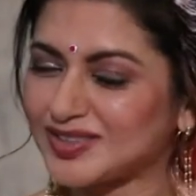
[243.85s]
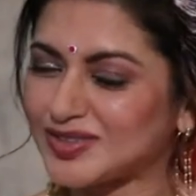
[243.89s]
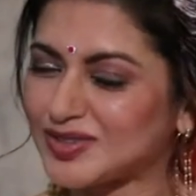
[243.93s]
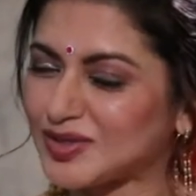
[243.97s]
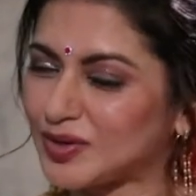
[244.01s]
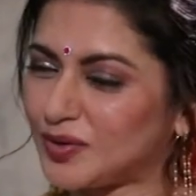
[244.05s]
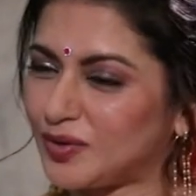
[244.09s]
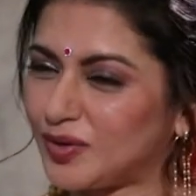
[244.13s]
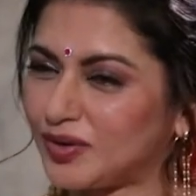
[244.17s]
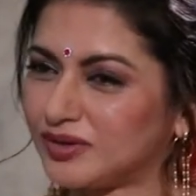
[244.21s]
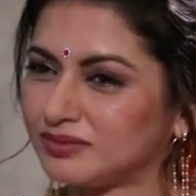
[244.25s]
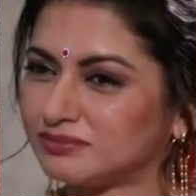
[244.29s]

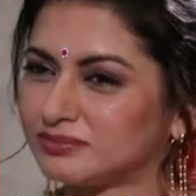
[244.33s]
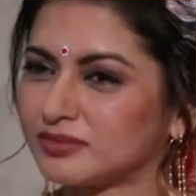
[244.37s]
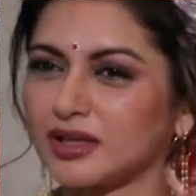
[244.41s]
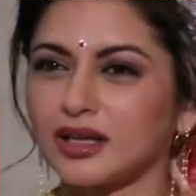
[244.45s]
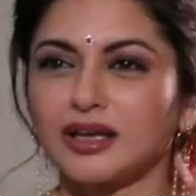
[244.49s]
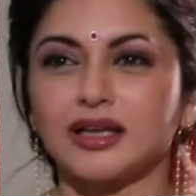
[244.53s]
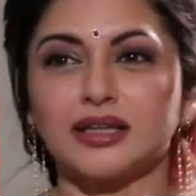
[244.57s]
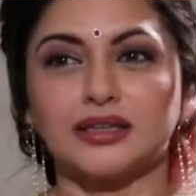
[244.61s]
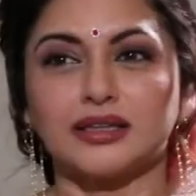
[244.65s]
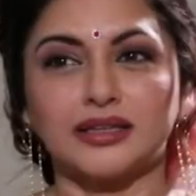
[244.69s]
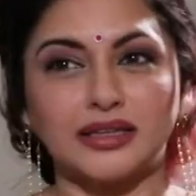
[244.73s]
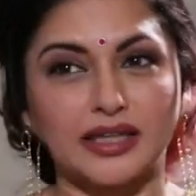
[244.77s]
So
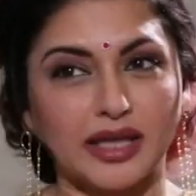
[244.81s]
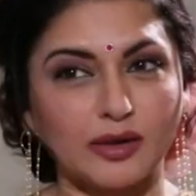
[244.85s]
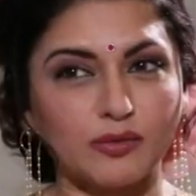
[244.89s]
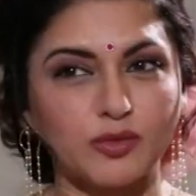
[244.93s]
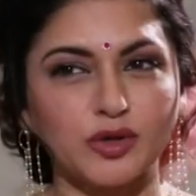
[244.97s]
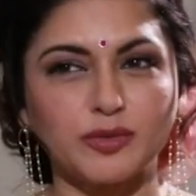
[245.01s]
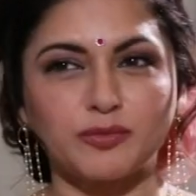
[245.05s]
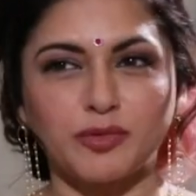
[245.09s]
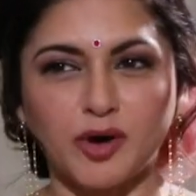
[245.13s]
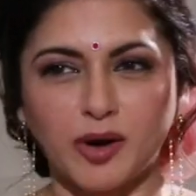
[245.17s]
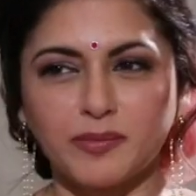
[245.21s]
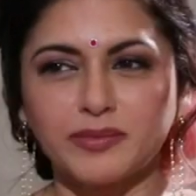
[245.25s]
they
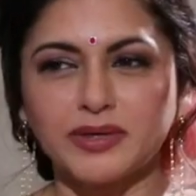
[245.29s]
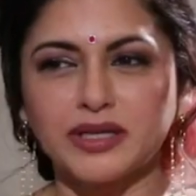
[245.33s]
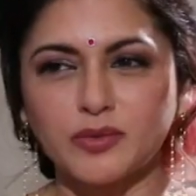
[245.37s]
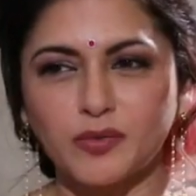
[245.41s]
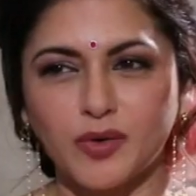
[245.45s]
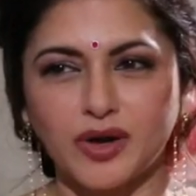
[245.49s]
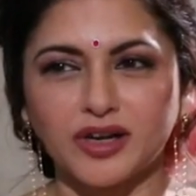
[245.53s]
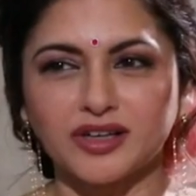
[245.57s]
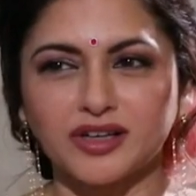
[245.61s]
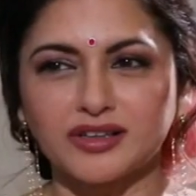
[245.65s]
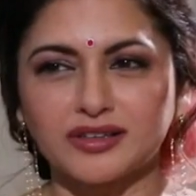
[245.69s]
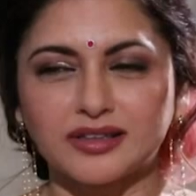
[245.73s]
would probably
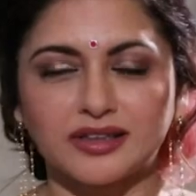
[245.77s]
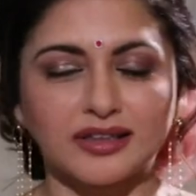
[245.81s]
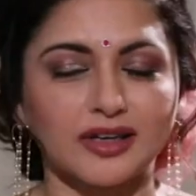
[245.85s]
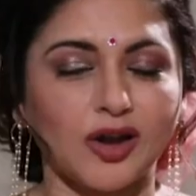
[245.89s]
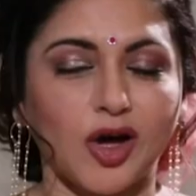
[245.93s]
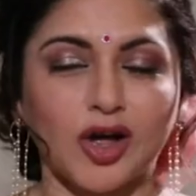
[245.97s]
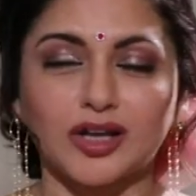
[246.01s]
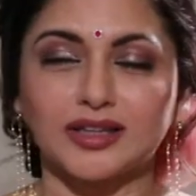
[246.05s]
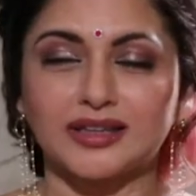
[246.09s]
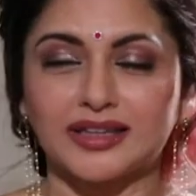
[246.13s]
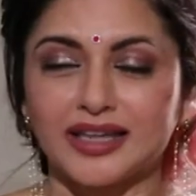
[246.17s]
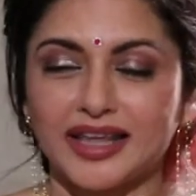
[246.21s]
want
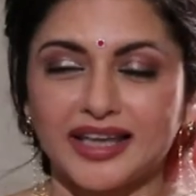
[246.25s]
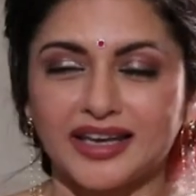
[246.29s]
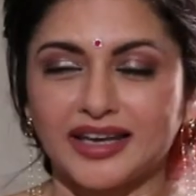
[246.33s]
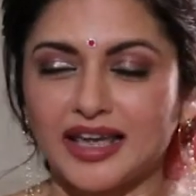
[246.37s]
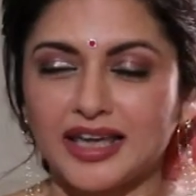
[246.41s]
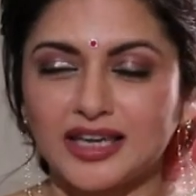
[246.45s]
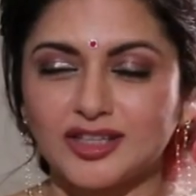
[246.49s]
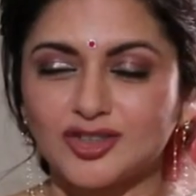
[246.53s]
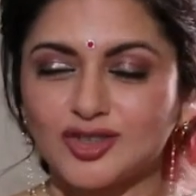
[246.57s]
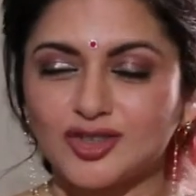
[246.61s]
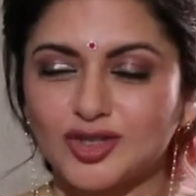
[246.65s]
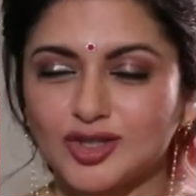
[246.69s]
not their
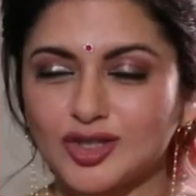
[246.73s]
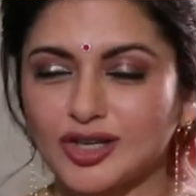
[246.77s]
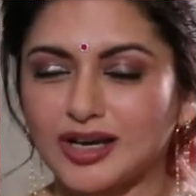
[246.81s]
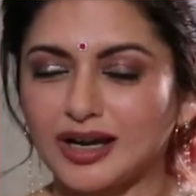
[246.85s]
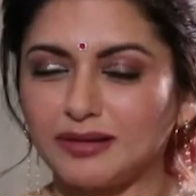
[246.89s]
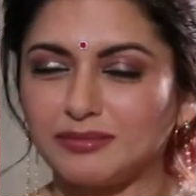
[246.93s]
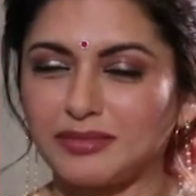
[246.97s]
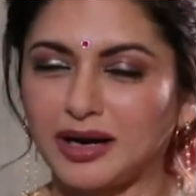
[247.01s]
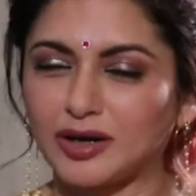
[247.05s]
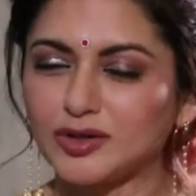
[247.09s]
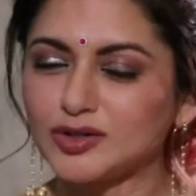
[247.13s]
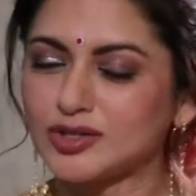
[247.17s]
age to
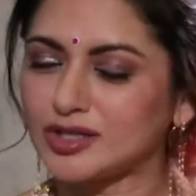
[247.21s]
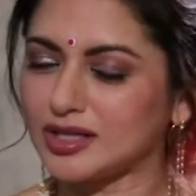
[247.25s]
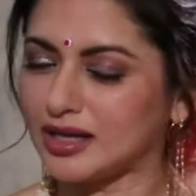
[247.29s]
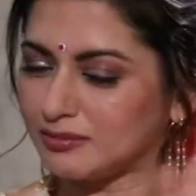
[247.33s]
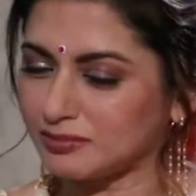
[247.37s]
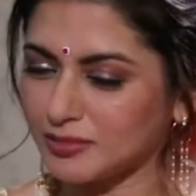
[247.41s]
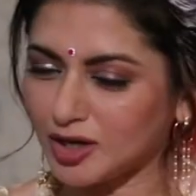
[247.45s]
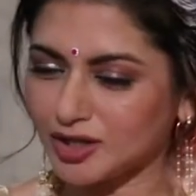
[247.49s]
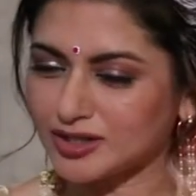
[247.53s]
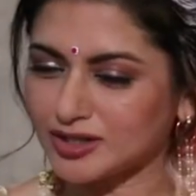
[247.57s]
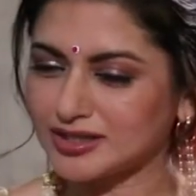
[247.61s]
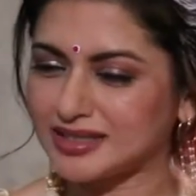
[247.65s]
come out. So
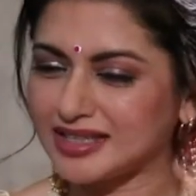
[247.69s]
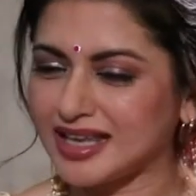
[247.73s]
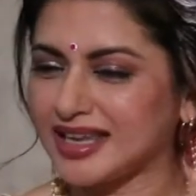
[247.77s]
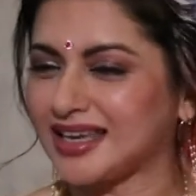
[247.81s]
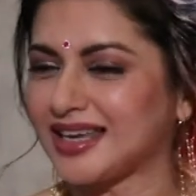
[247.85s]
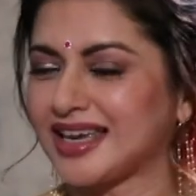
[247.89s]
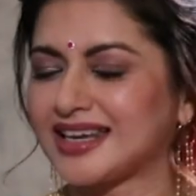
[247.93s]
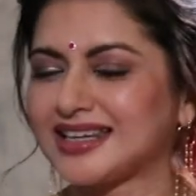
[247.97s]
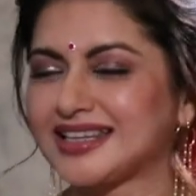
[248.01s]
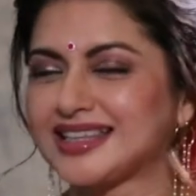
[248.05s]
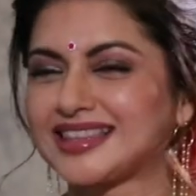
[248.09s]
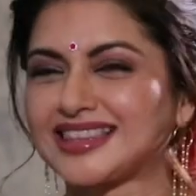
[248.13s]
I'm not saying
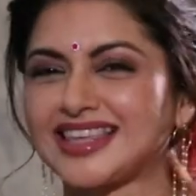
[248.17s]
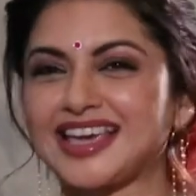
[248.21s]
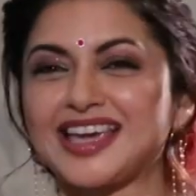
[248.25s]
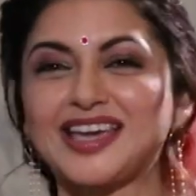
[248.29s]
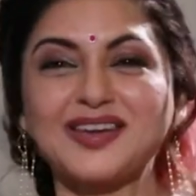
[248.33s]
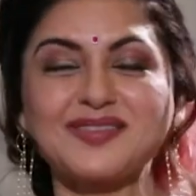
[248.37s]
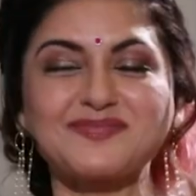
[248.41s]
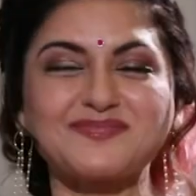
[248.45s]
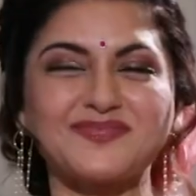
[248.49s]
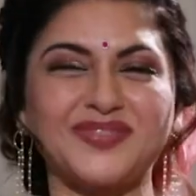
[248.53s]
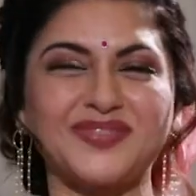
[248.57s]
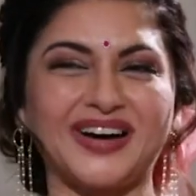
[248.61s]
anything.
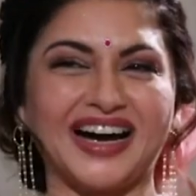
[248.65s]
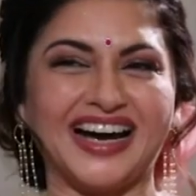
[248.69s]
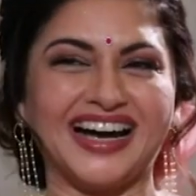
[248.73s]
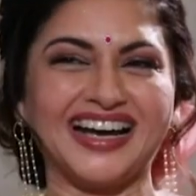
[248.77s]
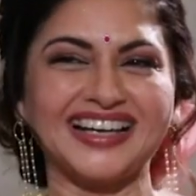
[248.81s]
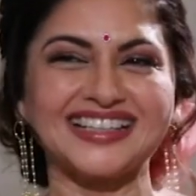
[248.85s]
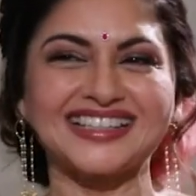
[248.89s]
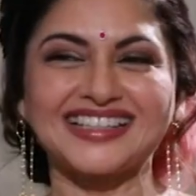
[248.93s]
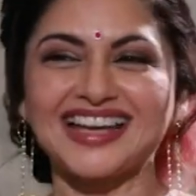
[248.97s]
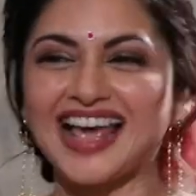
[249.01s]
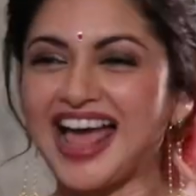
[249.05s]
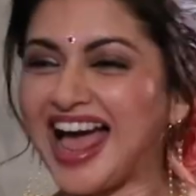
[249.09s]

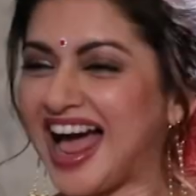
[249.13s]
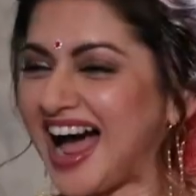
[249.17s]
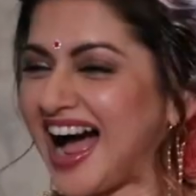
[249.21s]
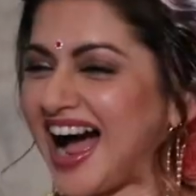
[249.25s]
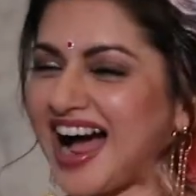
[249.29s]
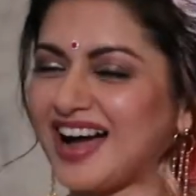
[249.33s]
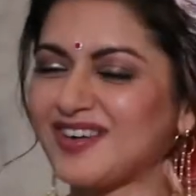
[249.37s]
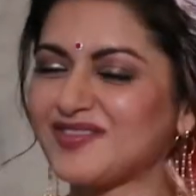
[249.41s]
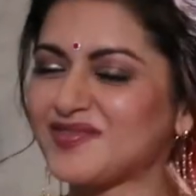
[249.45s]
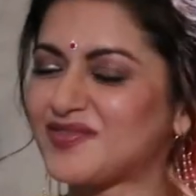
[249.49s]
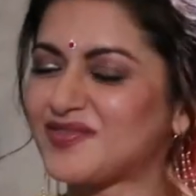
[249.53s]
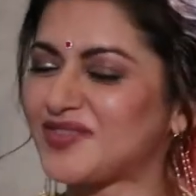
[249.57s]
But
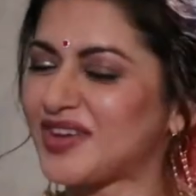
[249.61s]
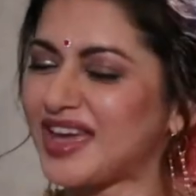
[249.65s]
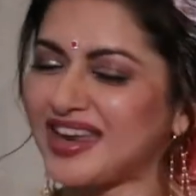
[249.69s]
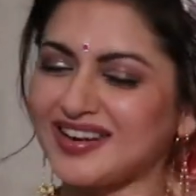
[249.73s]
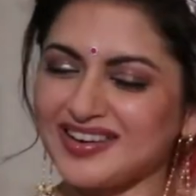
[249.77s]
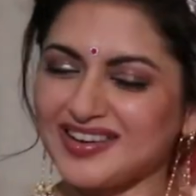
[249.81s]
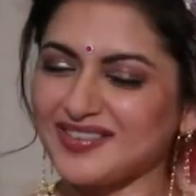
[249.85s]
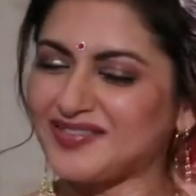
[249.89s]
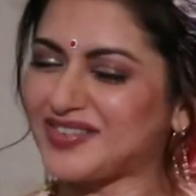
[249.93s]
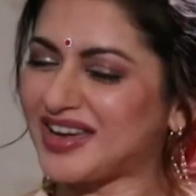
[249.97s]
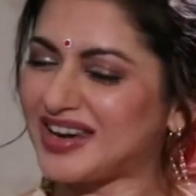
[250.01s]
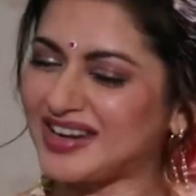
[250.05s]
I'm
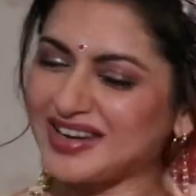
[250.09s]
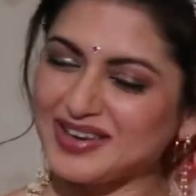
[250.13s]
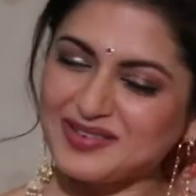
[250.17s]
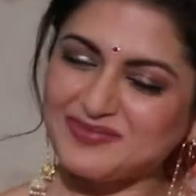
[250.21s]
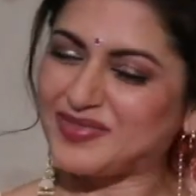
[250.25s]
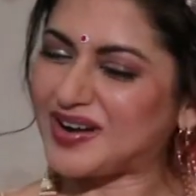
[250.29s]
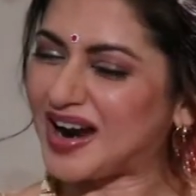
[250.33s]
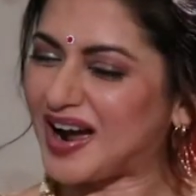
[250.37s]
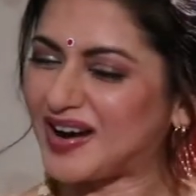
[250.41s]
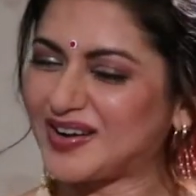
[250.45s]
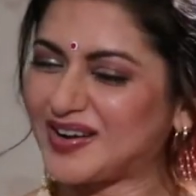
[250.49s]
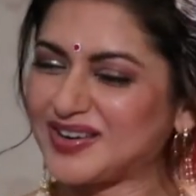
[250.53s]
very, very
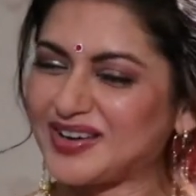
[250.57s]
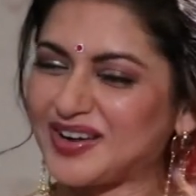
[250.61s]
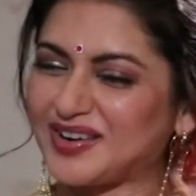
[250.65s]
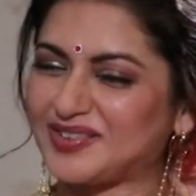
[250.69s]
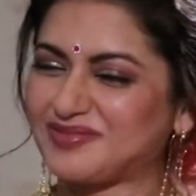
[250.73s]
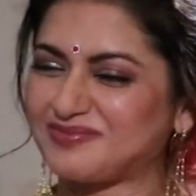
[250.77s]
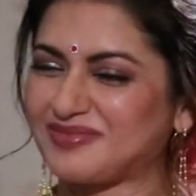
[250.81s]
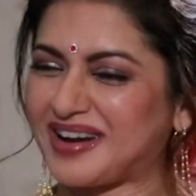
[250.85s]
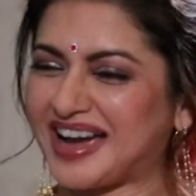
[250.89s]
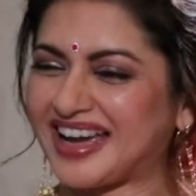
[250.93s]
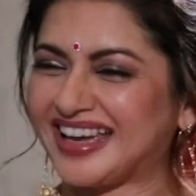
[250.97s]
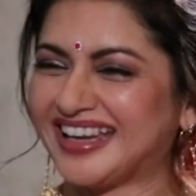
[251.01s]
proud of
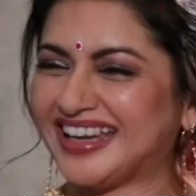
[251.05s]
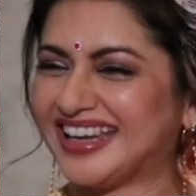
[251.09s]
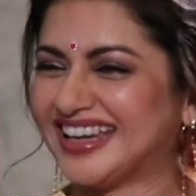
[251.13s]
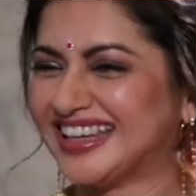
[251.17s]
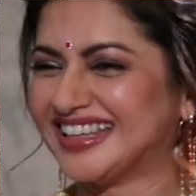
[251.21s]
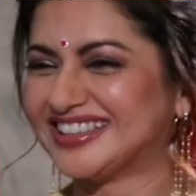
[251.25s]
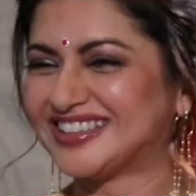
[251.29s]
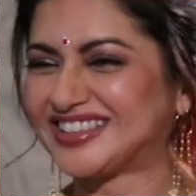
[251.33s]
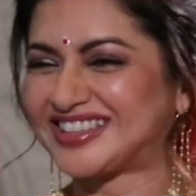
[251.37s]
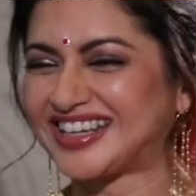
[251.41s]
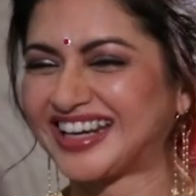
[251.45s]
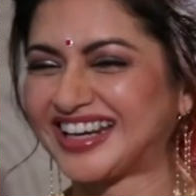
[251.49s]
my
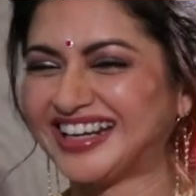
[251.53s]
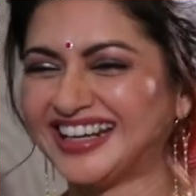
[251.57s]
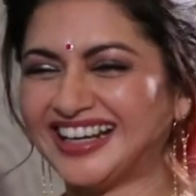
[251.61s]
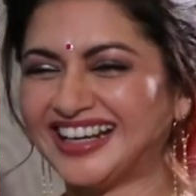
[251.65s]
age.